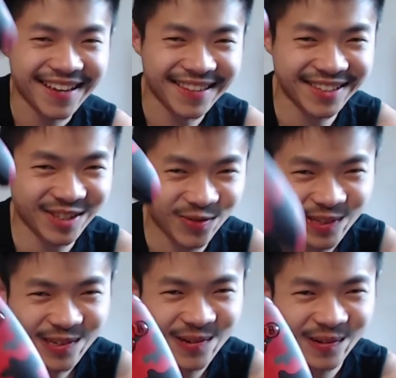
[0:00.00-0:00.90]
this is really
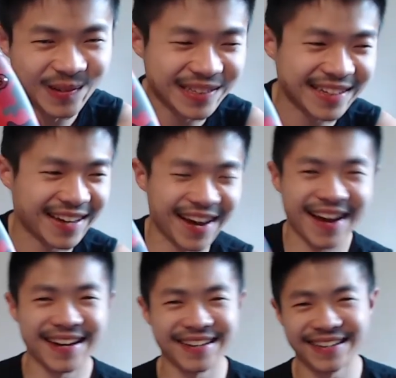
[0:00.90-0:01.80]
cool
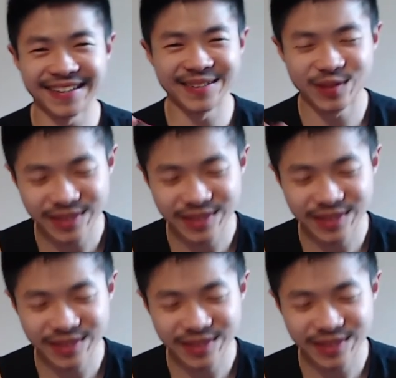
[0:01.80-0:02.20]
and